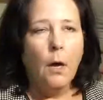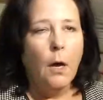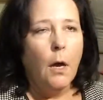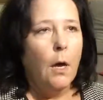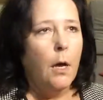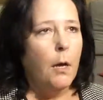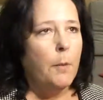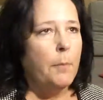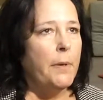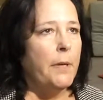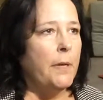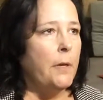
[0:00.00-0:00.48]

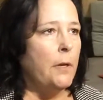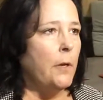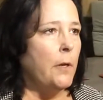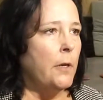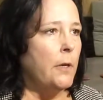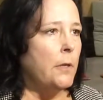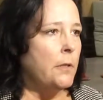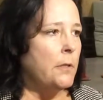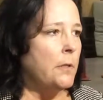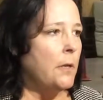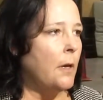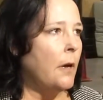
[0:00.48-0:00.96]
uh,
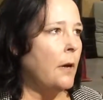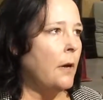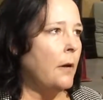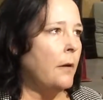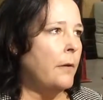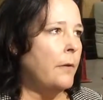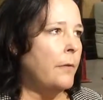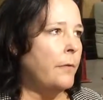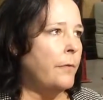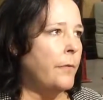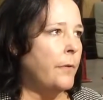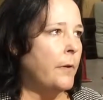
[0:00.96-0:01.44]
because
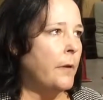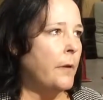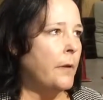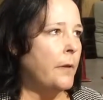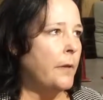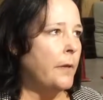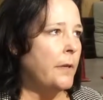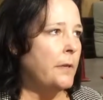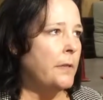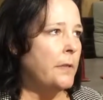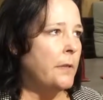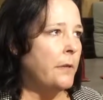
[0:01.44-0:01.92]
of
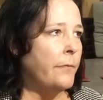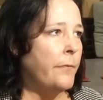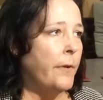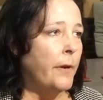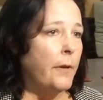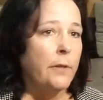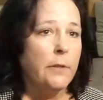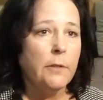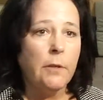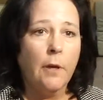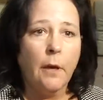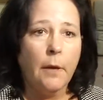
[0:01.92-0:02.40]
uh, it's a
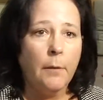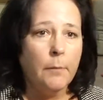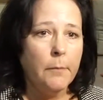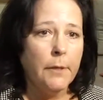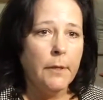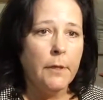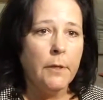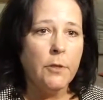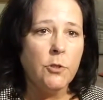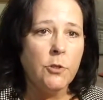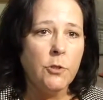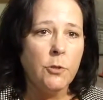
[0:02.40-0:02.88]
very
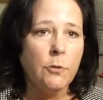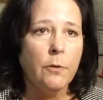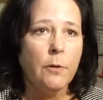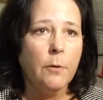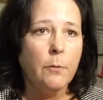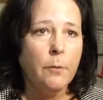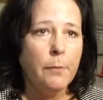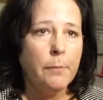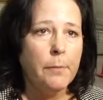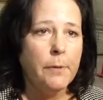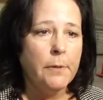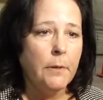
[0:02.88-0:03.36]
timely issue
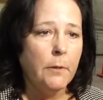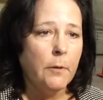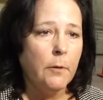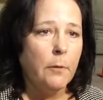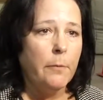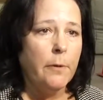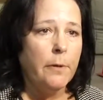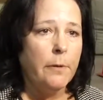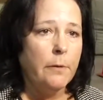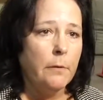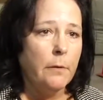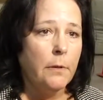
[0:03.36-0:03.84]
that we've been
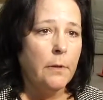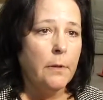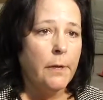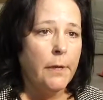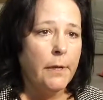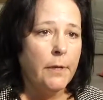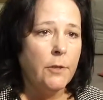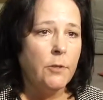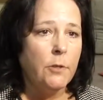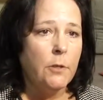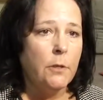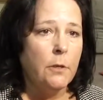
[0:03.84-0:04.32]
dealing with in the
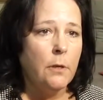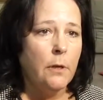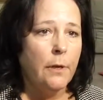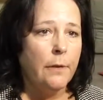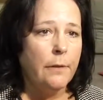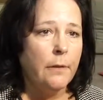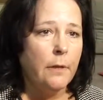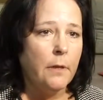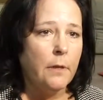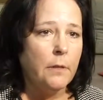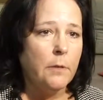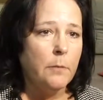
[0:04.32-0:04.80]
nation. And
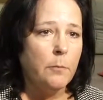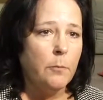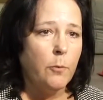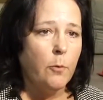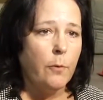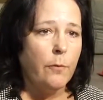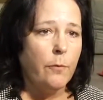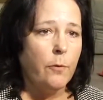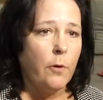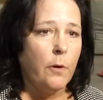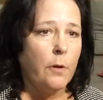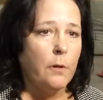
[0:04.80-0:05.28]
I think it's
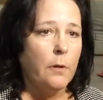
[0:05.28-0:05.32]
important for